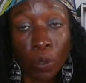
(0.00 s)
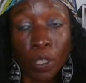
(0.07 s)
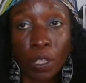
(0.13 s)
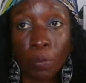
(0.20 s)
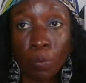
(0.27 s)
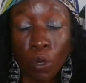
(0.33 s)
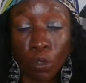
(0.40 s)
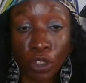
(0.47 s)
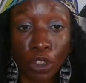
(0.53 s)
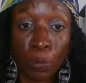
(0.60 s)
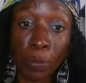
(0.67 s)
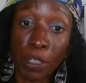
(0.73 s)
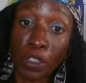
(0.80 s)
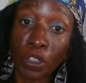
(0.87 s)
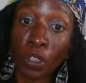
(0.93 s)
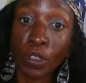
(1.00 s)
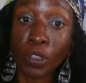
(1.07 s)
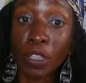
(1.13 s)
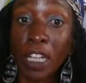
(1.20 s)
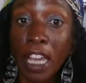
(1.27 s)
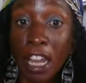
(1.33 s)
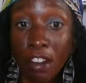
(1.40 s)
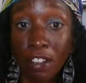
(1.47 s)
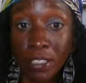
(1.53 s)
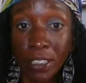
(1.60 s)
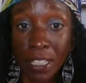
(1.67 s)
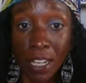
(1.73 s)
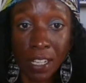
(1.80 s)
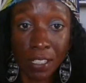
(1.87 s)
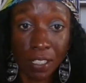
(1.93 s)
and in motion, but it's also an air
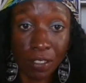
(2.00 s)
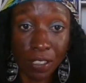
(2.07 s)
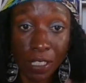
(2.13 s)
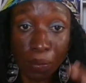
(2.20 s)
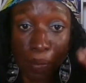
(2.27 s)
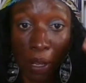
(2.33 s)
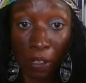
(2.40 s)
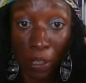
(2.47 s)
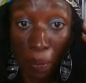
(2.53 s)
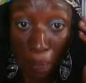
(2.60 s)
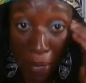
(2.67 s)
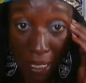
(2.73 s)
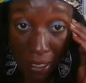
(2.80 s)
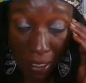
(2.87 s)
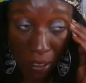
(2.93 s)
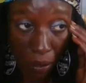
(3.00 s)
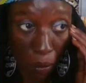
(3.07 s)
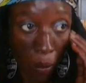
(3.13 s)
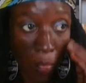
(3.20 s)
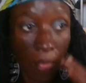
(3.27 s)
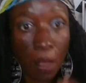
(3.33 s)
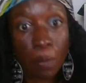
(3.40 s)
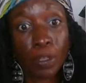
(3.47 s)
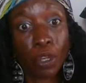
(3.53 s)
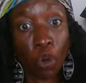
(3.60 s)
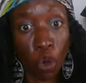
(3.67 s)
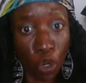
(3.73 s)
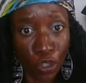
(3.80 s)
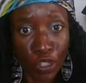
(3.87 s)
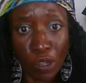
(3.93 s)
sign. So it's about the mental. They're
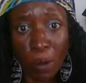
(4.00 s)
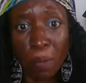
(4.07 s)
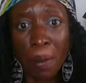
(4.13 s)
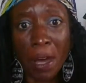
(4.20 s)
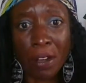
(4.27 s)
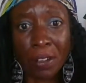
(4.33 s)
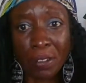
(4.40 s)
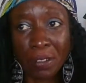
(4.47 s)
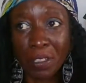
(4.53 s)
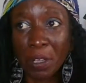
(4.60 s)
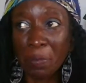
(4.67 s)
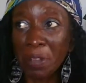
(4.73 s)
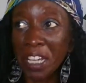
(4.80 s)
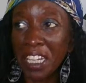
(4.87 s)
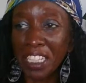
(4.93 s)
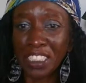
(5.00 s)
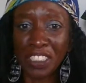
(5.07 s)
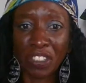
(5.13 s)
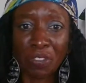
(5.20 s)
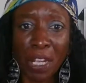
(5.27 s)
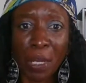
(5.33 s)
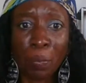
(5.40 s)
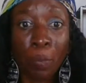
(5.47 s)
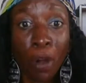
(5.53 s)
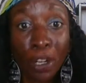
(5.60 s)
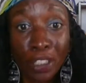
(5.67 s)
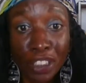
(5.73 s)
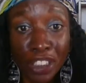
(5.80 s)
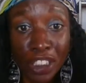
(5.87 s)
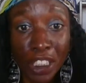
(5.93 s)
also about the planets of like
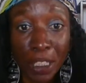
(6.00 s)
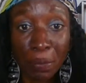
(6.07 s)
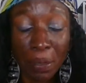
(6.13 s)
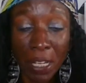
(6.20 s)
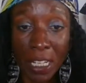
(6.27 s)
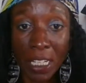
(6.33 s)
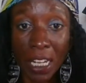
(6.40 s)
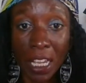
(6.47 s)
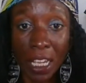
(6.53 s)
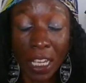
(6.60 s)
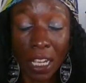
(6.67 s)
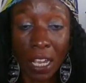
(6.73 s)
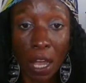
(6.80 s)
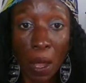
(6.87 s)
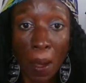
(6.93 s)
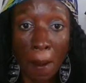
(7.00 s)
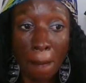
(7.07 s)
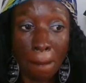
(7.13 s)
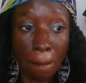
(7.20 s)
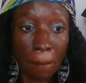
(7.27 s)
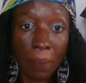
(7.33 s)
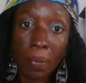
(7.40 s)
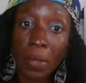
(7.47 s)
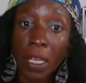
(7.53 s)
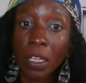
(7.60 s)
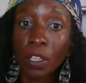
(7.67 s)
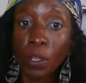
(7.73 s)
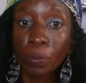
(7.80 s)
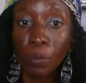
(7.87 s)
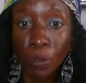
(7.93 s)
partnership and like
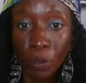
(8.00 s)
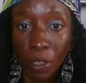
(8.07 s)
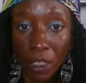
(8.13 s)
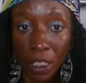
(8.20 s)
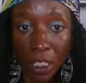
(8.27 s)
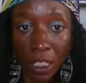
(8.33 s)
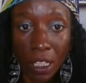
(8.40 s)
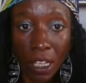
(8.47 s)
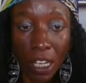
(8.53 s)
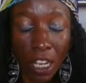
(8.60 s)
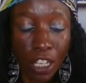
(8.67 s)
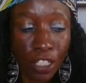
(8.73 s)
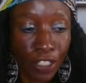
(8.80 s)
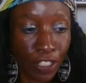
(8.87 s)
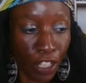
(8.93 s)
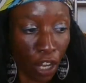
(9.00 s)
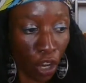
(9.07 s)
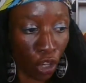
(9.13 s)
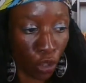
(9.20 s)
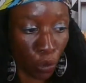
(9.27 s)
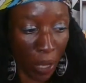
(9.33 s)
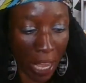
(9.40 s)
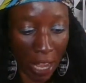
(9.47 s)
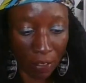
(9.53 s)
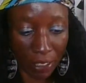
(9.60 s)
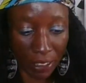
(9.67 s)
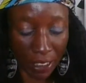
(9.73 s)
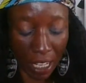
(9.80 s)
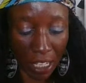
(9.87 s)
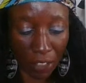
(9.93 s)
community. So you have
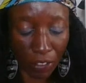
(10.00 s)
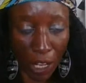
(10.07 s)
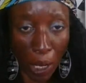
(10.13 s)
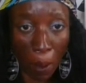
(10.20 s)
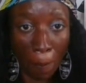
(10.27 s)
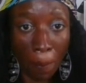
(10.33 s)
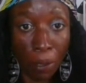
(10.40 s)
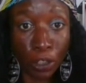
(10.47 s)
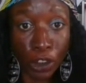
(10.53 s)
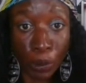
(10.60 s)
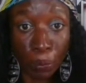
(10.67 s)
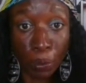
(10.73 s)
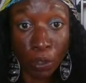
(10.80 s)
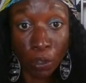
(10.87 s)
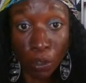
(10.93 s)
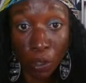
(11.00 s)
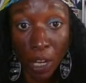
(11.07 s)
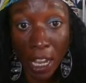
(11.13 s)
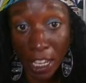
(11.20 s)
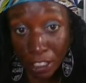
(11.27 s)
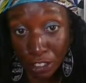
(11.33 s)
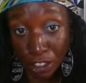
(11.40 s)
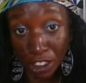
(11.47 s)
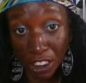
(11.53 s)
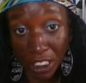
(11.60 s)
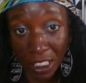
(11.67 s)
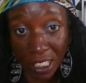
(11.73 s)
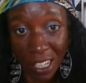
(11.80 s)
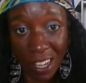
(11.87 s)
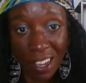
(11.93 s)
this kind of like push-pull
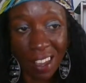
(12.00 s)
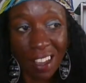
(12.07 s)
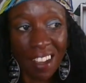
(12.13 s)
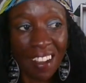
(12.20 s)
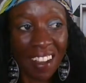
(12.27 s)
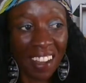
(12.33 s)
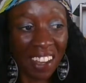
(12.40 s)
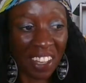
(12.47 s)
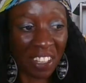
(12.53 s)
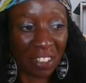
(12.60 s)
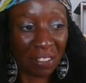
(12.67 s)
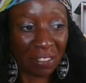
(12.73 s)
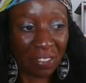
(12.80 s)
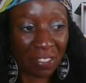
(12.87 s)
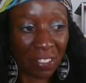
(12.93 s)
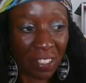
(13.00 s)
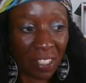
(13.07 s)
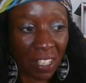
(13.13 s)
energy of